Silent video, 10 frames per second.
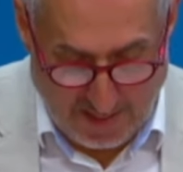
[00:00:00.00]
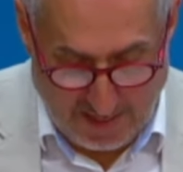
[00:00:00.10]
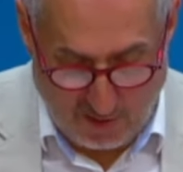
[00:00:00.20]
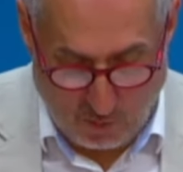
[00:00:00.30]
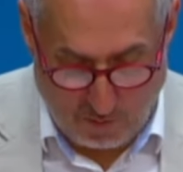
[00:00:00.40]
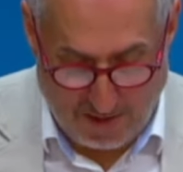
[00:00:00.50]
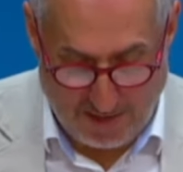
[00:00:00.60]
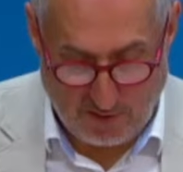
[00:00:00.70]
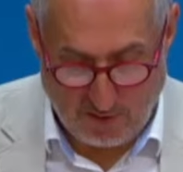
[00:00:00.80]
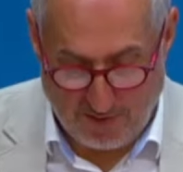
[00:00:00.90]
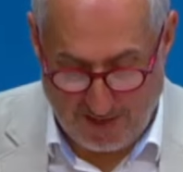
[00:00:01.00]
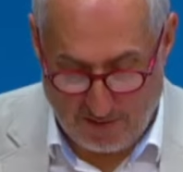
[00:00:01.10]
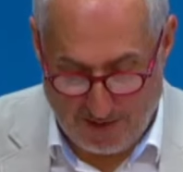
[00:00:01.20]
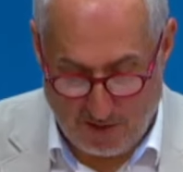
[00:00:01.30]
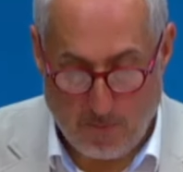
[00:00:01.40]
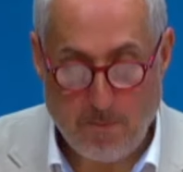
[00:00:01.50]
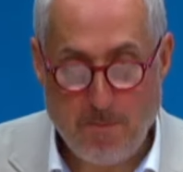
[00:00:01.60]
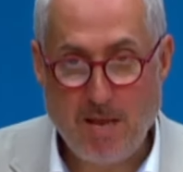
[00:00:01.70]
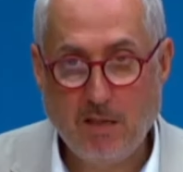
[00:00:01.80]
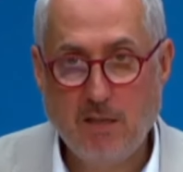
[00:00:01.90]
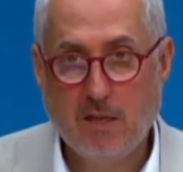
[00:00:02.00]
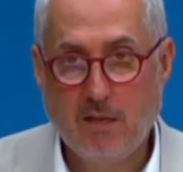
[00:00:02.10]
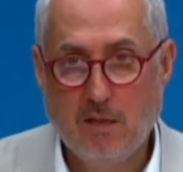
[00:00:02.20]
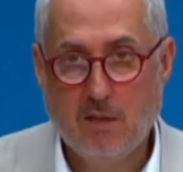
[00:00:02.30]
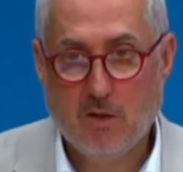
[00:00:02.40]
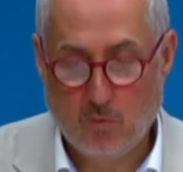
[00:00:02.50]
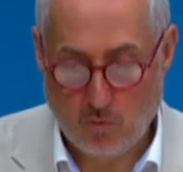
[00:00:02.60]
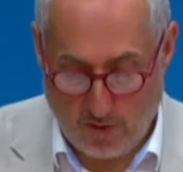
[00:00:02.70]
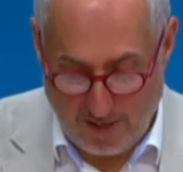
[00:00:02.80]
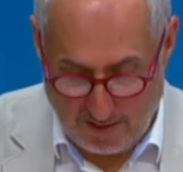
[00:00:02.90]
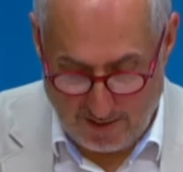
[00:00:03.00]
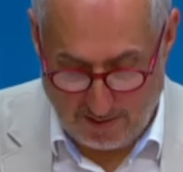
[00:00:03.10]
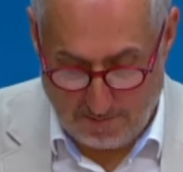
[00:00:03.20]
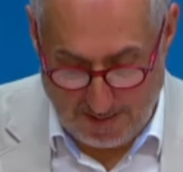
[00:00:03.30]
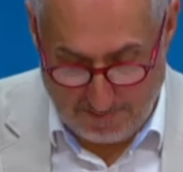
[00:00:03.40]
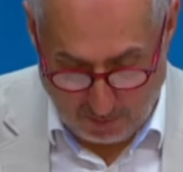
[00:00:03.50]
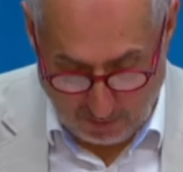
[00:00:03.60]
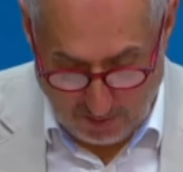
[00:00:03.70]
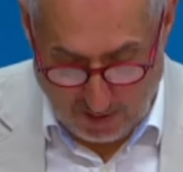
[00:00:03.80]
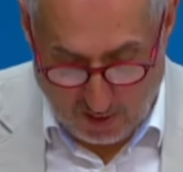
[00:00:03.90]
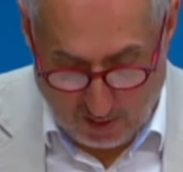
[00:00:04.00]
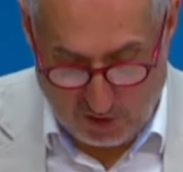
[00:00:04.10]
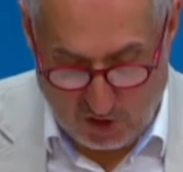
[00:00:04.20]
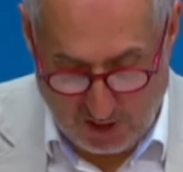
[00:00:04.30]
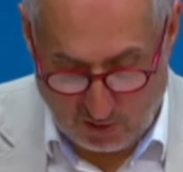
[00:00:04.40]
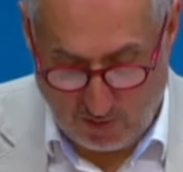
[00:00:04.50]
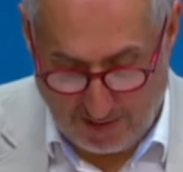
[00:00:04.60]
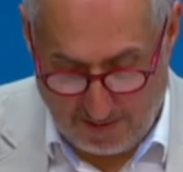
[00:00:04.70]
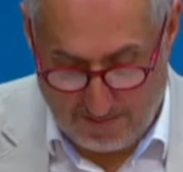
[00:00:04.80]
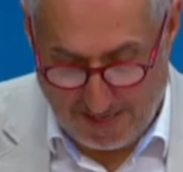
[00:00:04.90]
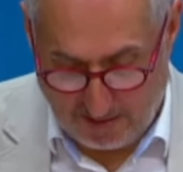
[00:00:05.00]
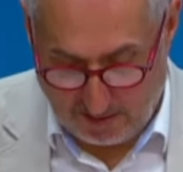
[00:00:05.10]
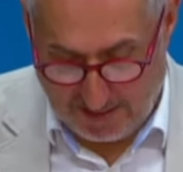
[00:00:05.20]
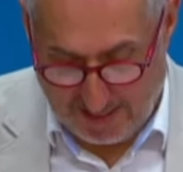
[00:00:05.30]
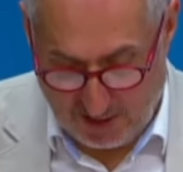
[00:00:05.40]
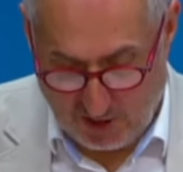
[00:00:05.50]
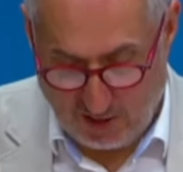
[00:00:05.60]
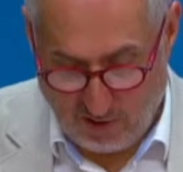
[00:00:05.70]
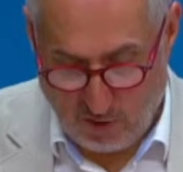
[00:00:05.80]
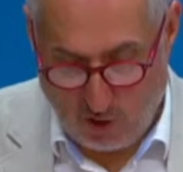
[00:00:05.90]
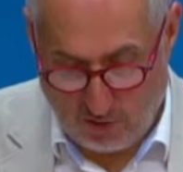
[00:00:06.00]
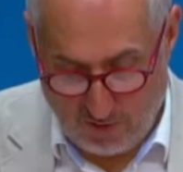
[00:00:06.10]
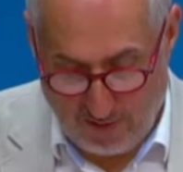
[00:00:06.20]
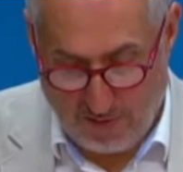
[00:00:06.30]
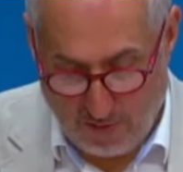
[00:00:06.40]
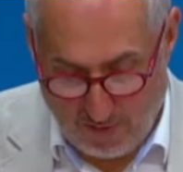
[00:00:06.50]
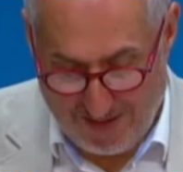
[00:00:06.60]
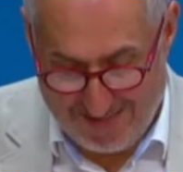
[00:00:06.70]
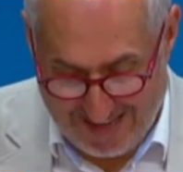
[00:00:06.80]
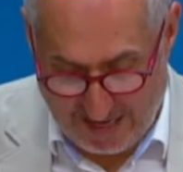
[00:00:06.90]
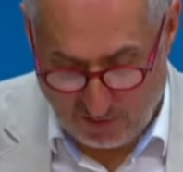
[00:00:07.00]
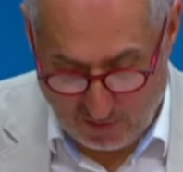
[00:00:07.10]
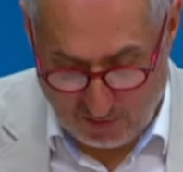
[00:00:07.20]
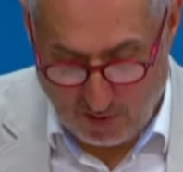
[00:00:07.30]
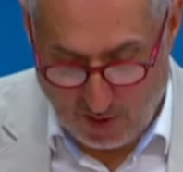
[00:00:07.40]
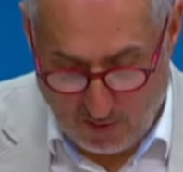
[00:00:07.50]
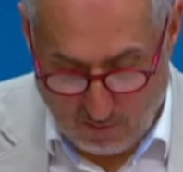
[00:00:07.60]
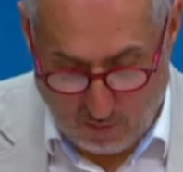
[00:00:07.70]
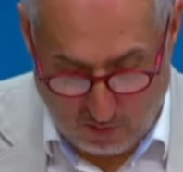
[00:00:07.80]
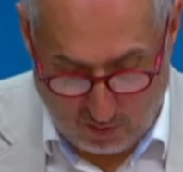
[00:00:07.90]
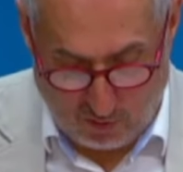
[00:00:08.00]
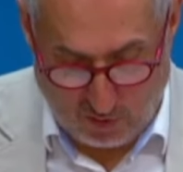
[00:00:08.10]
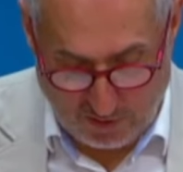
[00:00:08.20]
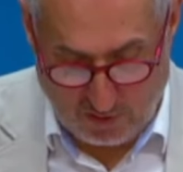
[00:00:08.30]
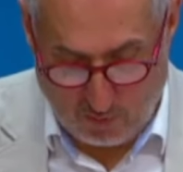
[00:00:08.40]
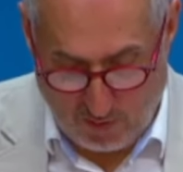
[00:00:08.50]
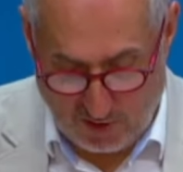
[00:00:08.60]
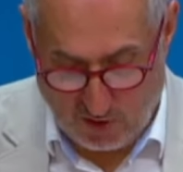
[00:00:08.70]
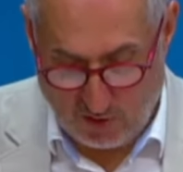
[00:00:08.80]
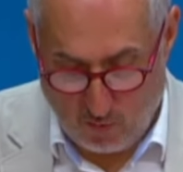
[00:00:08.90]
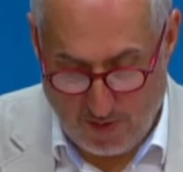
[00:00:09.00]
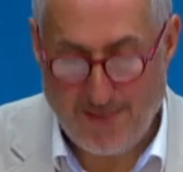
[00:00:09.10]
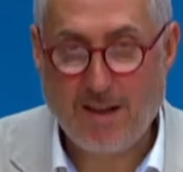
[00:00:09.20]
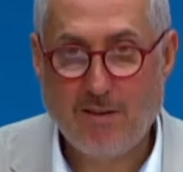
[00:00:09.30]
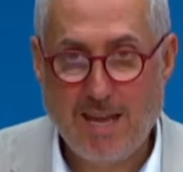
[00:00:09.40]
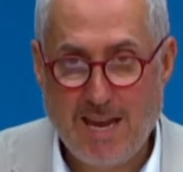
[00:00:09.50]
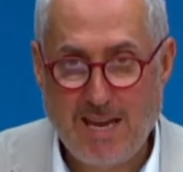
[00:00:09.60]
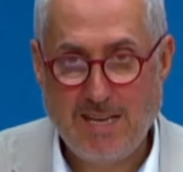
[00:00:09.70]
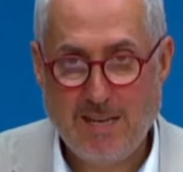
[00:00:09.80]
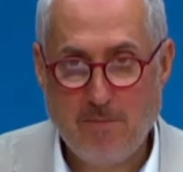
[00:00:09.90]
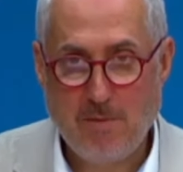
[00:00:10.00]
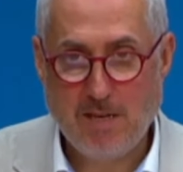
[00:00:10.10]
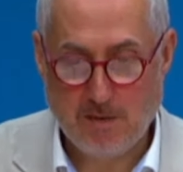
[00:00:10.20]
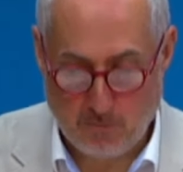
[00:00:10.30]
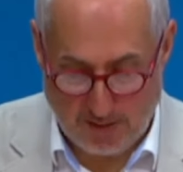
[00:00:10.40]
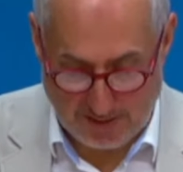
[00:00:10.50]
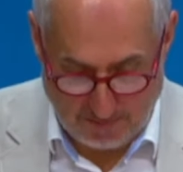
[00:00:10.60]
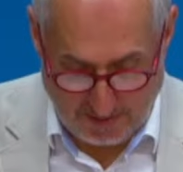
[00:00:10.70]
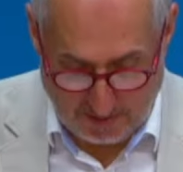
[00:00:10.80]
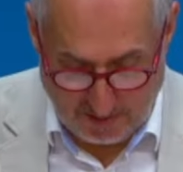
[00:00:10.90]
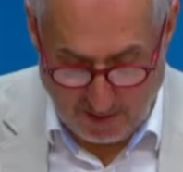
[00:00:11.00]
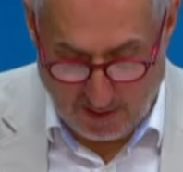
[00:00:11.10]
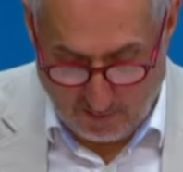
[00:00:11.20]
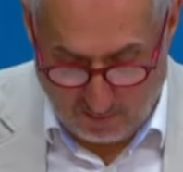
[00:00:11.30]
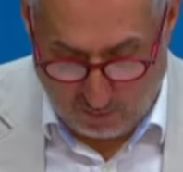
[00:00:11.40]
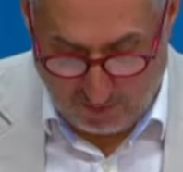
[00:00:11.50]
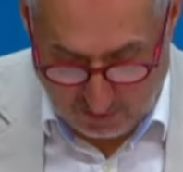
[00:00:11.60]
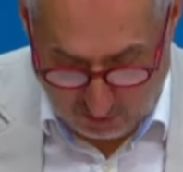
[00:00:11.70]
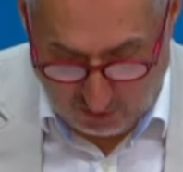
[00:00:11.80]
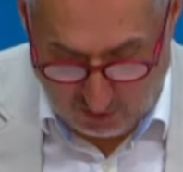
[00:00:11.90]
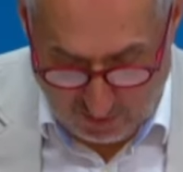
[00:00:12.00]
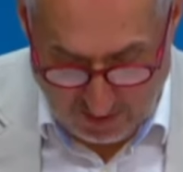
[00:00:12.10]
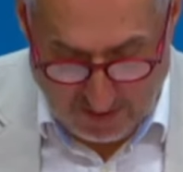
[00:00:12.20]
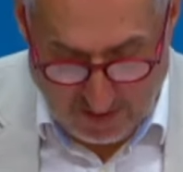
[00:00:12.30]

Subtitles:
And a reminder that about 1 million Rohingya people are sheltering in Bangladesh and over 130,000 more across the region without any immediate prospect for return.